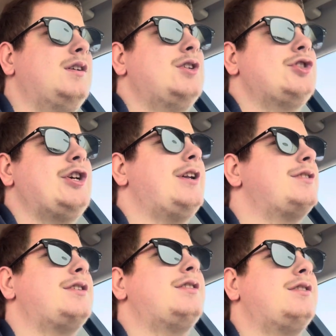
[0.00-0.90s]
She
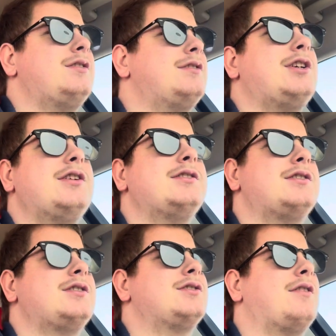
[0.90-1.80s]
doesn't she doesn't
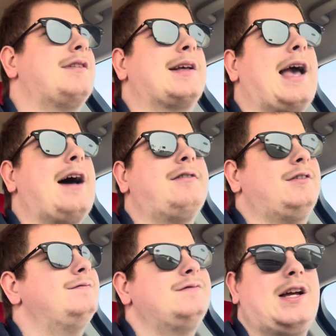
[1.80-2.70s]
deserve the gavel
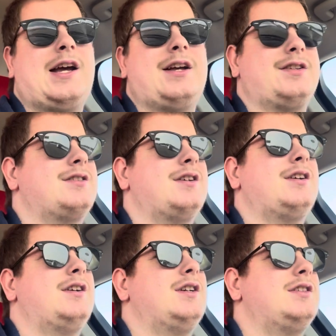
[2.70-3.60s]
as
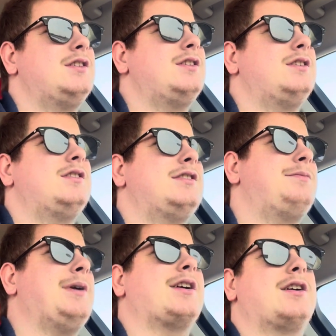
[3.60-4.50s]

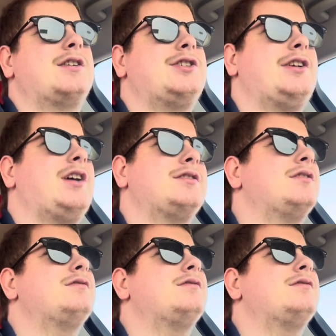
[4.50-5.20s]
speaker. She doesn't.